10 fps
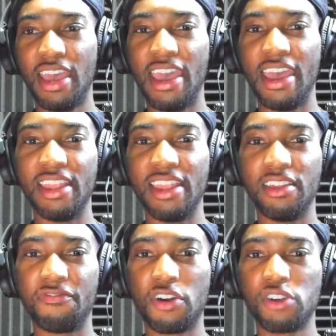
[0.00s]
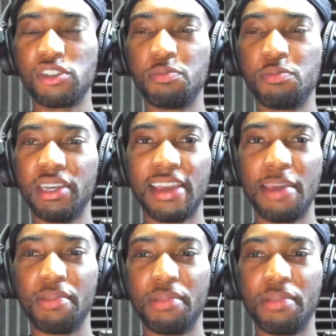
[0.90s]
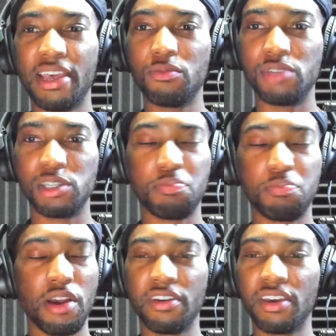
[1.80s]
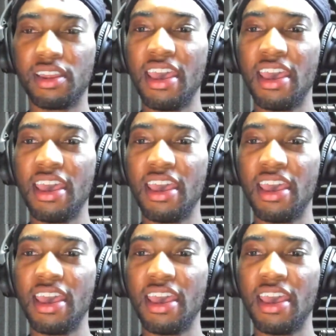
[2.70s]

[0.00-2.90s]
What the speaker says: and the first beat that they played was perfect,